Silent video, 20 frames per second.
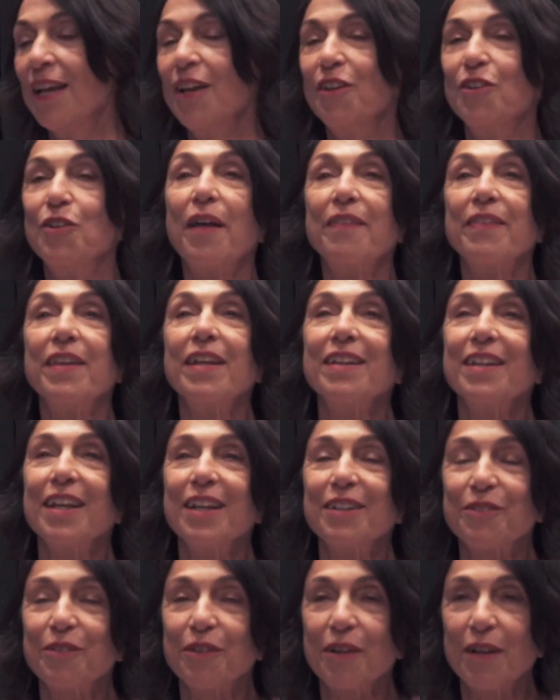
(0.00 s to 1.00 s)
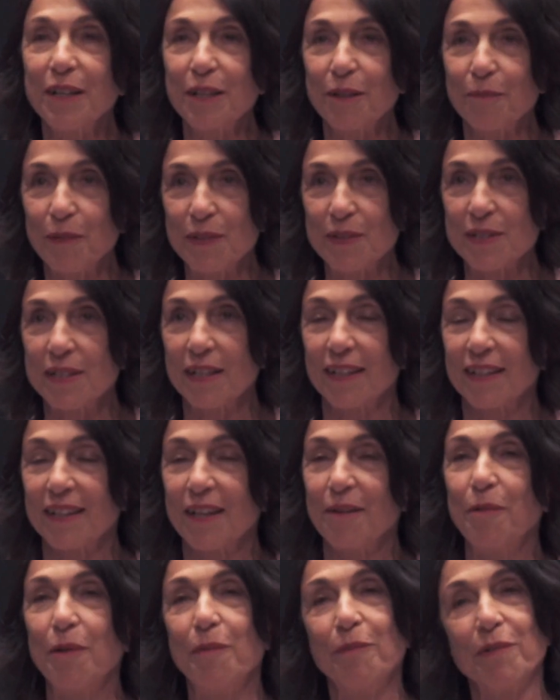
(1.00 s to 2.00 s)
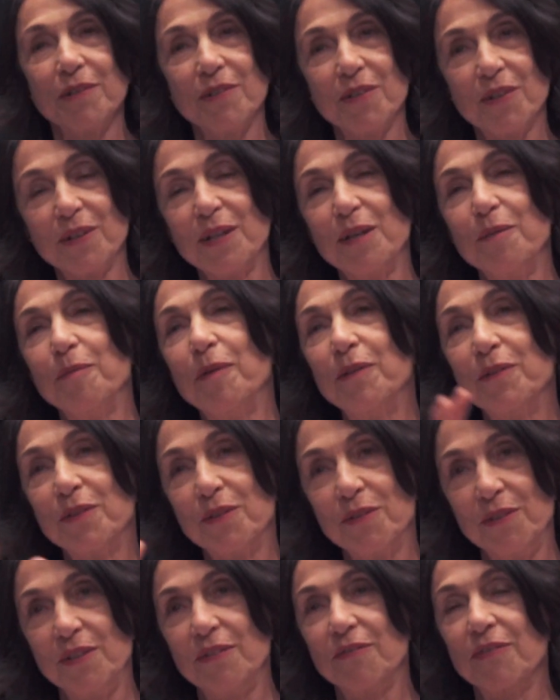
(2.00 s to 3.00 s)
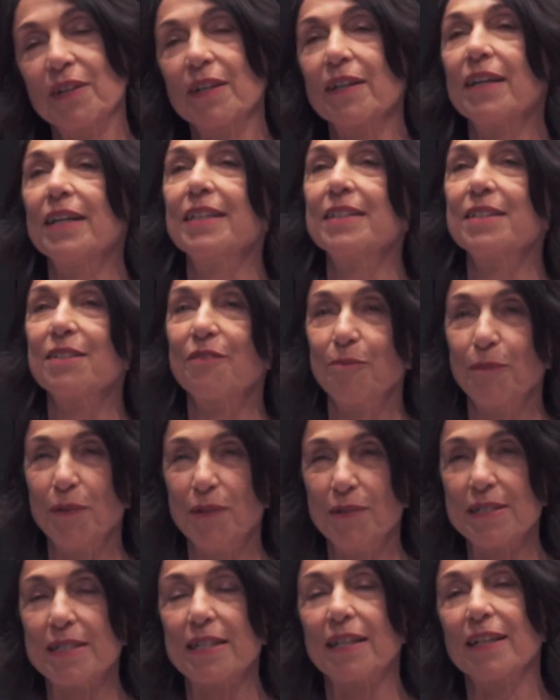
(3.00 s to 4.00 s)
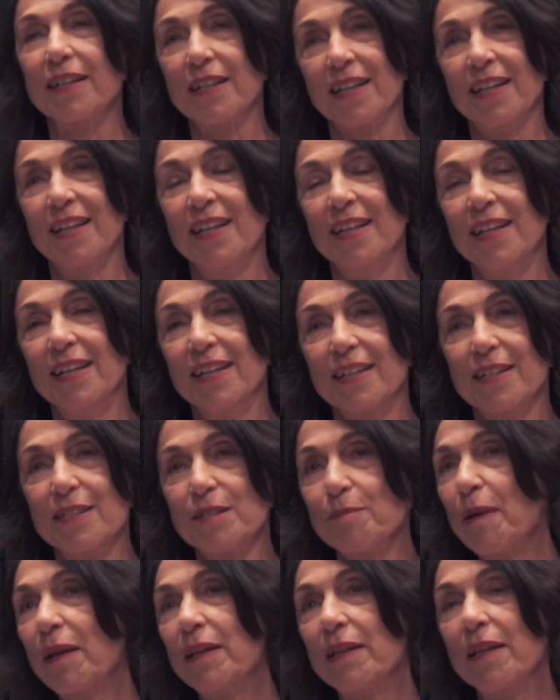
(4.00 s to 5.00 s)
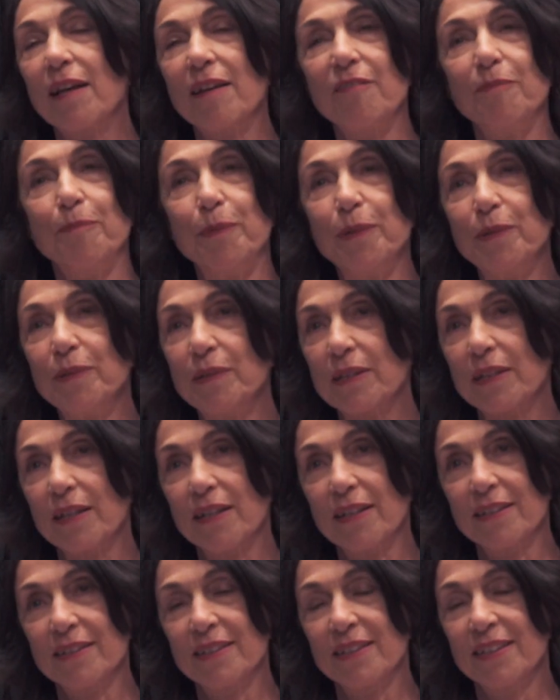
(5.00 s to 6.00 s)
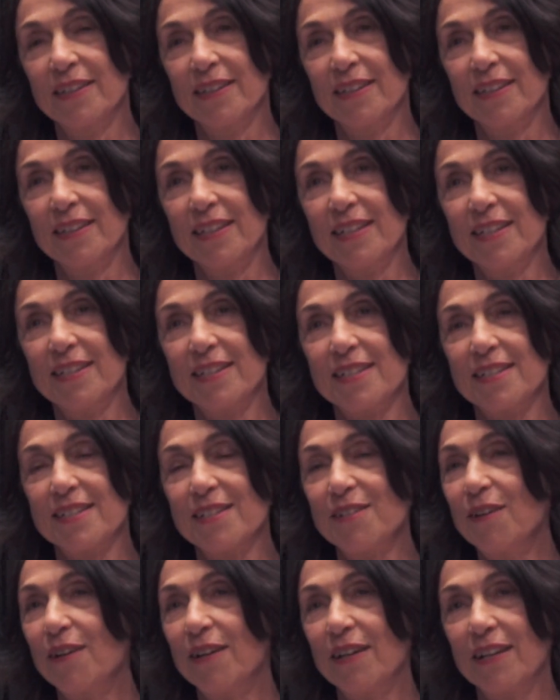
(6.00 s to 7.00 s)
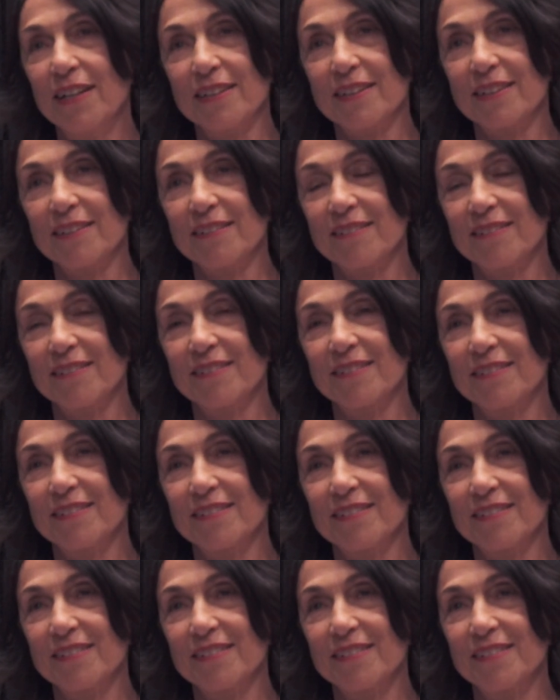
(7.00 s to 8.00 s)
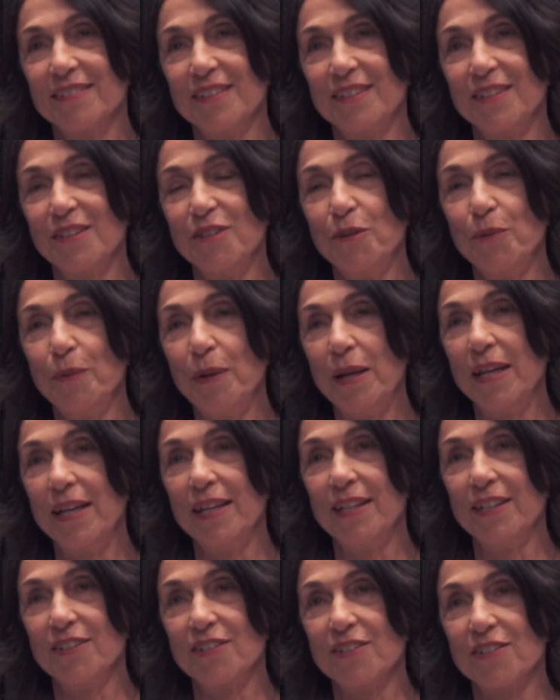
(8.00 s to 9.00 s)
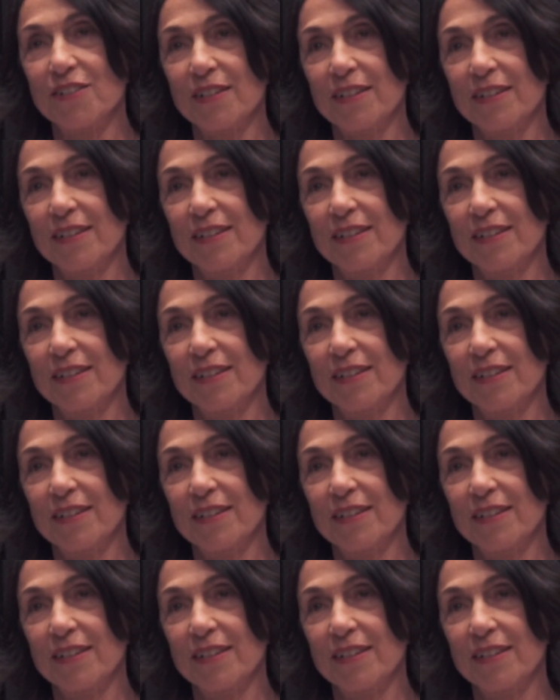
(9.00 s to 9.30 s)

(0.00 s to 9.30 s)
Not the electronic music. I mean, we're talking about two different kinds of music, because my live bukla is not new age.